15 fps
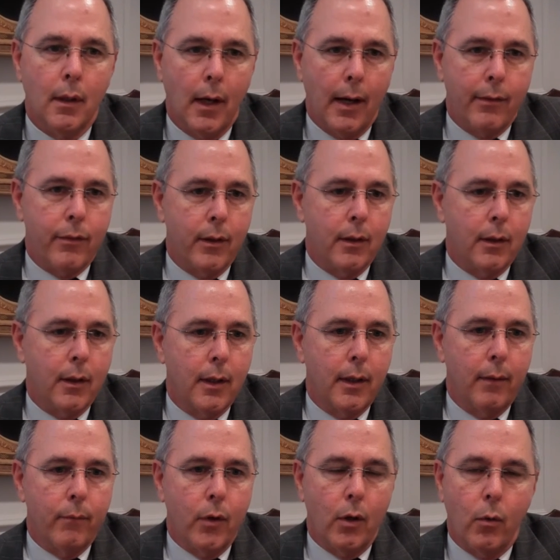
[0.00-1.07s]
I think,
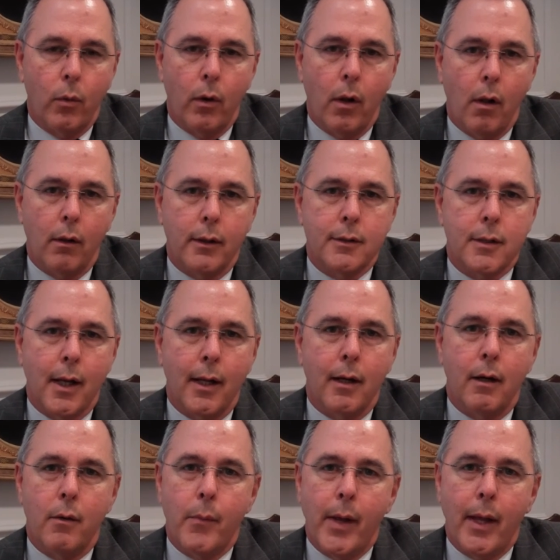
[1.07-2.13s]
um, you know, we're all excited
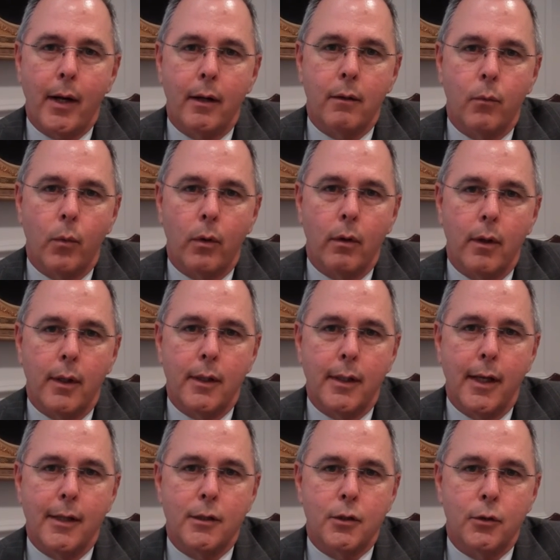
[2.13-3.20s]
about it. We're in
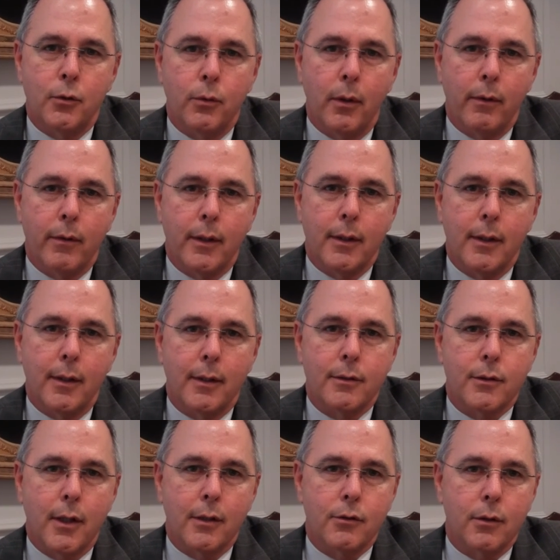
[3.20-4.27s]
day two of the uh,
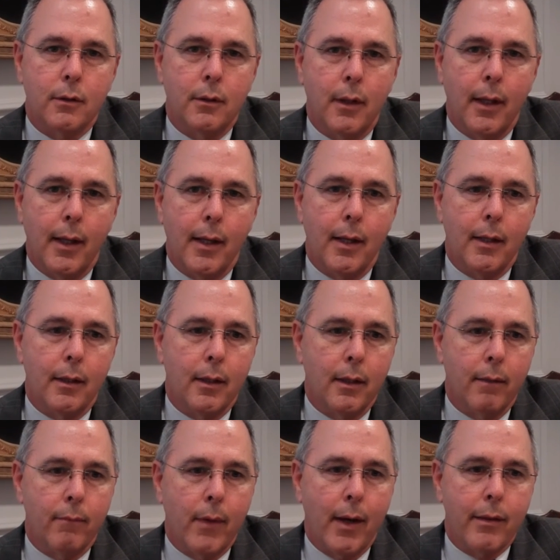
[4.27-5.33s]
session, and um,
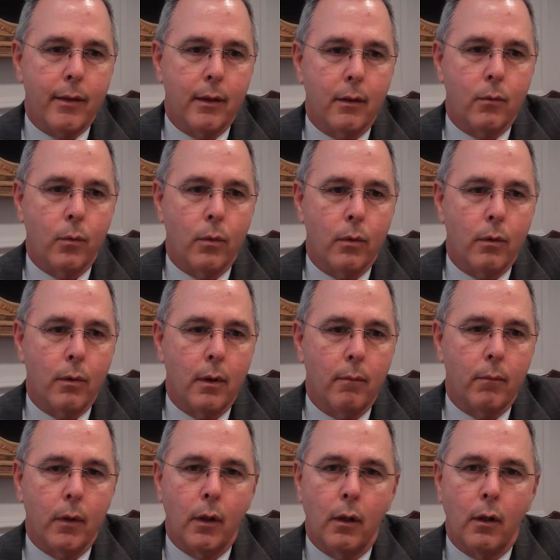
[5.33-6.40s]
I think we're, um,
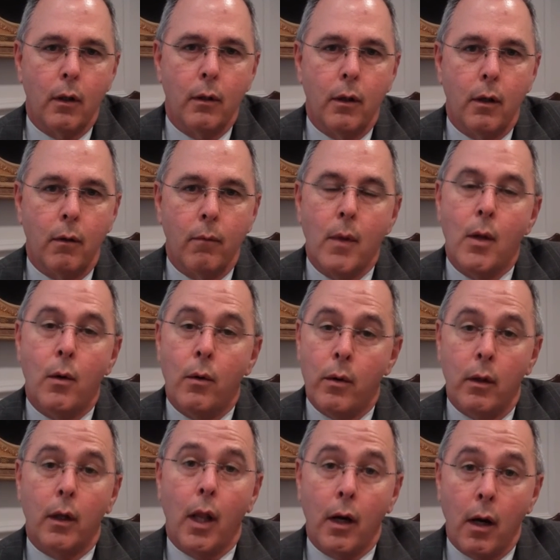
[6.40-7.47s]
you know,
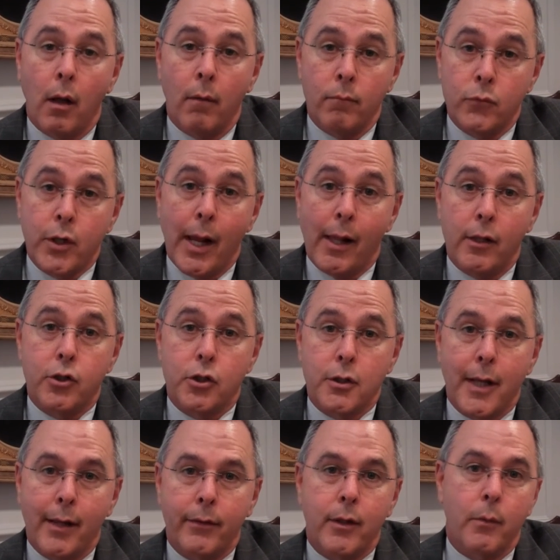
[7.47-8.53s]
a lot of challenges
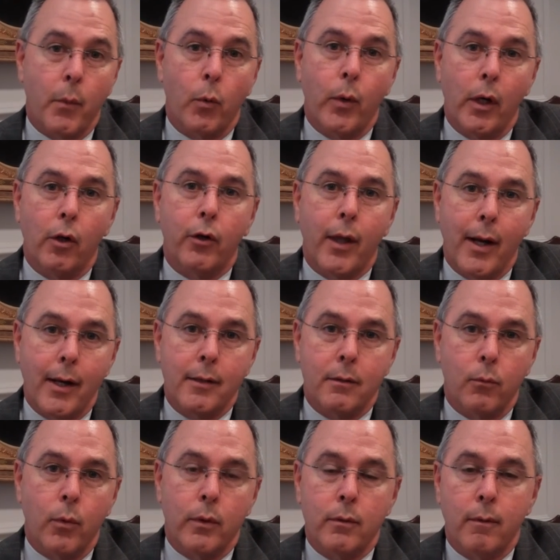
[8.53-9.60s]
out there, but we look at it
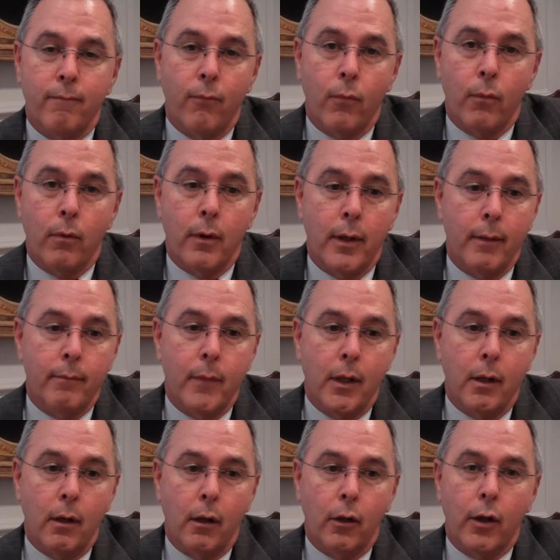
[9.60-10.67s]
with, for, uh, you
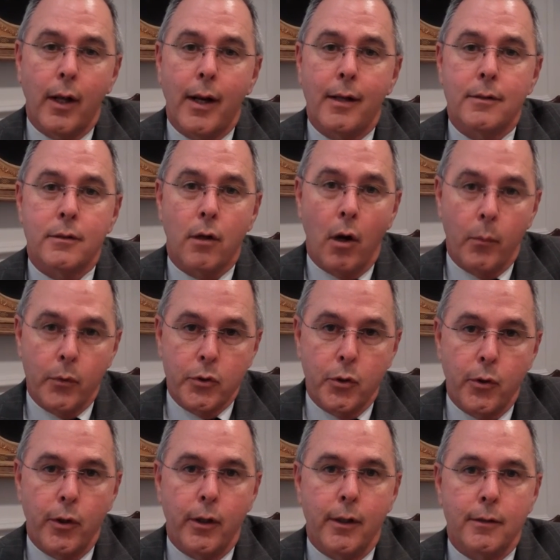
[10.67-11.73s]
know, look at it as
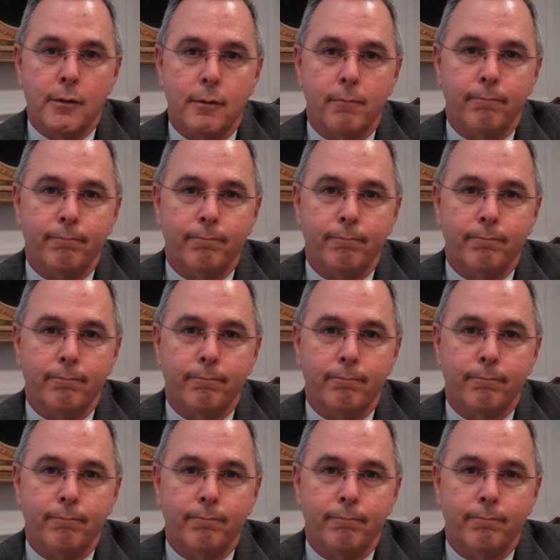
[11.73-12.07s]
opportunities.